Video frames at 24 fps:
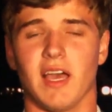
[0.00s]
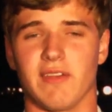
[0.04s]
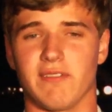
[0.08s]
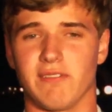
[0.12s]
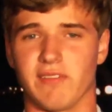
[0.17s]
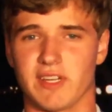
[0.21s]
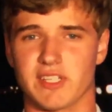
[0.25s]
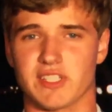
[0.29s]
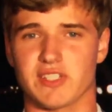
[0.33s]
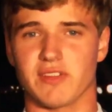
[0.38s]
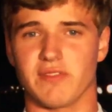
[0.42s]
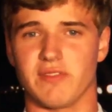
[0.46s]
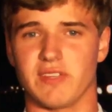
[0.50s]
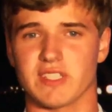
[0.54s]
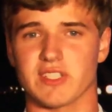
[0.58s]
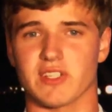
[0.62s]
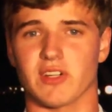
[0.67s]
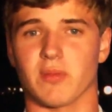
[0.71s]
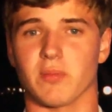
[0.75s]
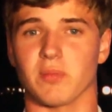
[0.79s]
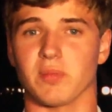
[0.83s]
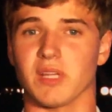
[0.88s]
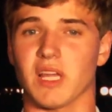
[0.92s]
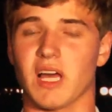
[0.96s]
I invite you to
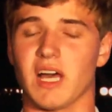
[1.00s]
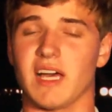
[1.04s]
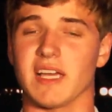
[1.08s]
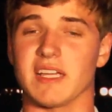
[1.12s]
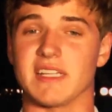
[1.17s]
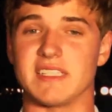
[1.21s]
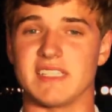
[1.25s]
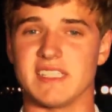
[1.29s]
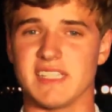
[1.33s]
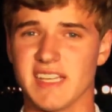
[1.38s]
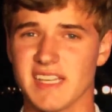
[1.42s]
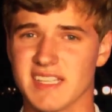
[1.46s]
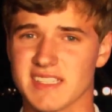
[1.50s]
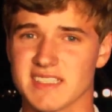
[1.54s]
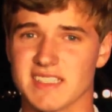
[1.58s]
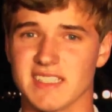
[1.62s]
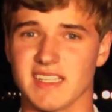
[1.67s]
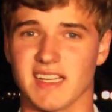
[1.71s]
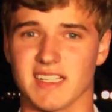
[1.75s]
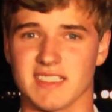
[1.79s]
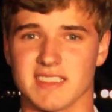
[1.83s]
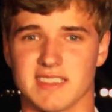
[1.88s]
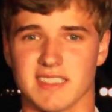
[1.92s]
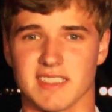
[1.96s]
visit our blog,
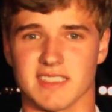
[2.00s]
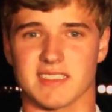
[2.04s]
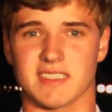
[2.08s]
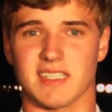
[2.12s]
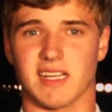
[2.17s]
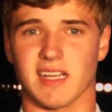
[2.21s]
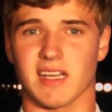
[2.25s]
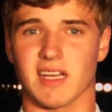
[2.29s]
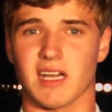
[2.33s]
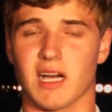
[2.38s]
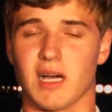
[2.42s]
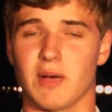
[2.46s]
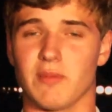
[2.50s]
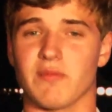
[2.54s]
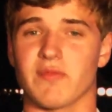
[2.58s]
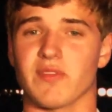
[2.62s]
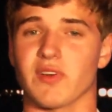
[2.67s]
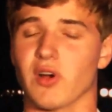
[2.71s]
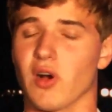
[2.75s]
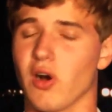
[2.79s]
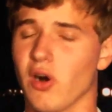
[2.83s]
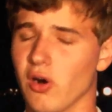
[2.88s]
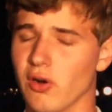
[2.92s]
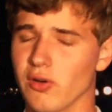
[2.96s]
dnc6.com,
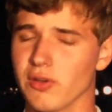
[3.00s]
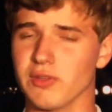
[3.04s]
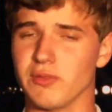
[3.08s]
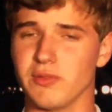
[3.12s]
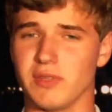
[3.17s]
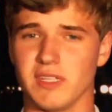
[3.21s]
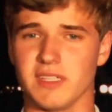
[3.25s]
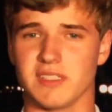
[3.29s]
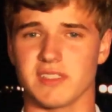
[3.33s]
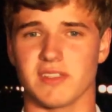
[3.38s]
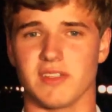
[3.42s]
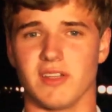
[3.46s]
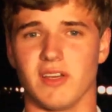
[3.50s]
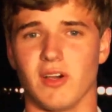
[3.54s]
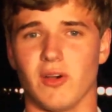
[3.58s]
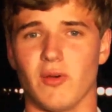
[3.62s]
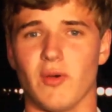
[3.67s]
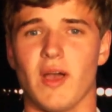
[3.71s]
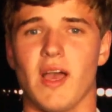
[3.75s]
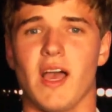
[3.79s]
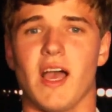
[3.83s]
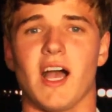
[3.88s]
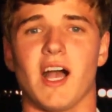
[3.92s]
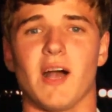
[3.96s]
for all you need to
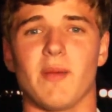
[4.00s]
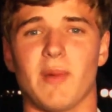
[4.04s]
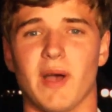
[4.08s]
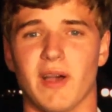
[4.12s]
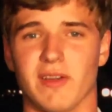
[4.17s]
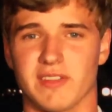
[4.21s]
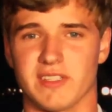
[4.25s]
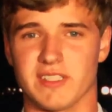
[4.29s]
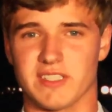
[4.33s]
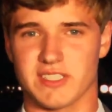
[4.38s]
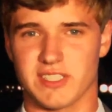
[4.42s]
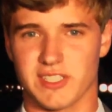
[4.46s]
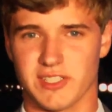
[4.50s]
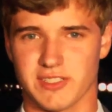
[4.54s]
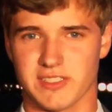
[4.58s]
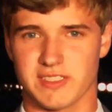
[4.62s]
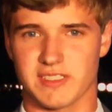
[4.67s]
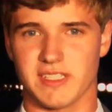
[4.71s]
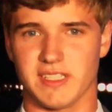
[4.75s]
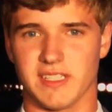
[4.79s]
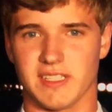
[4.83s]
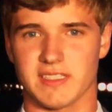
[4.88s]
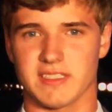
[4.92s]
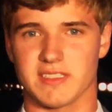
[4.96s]
know about this
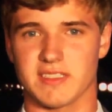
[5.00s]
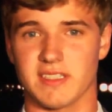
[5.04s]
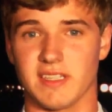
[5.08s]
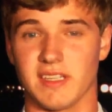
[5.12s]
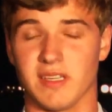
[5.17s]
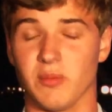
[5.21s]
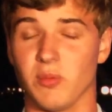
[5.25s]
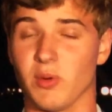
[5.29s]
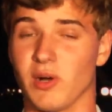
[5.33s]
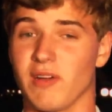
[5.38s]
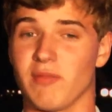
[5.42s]
year's DNC.